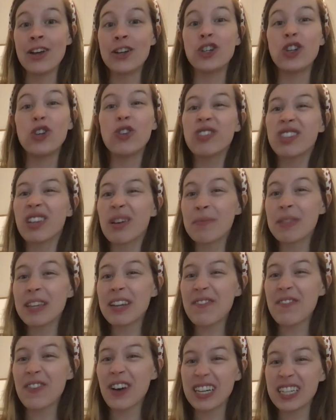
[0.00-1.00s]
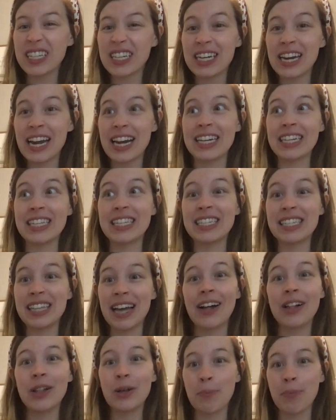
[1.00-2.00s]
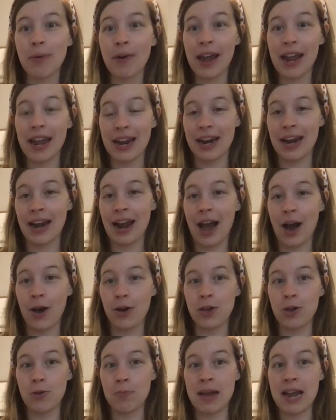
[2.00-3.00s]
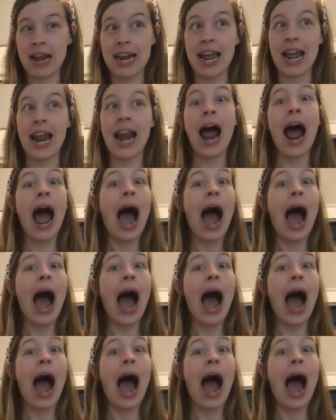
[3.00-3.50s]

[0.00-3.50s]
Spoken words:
Do something fun today to celebrate how you made it.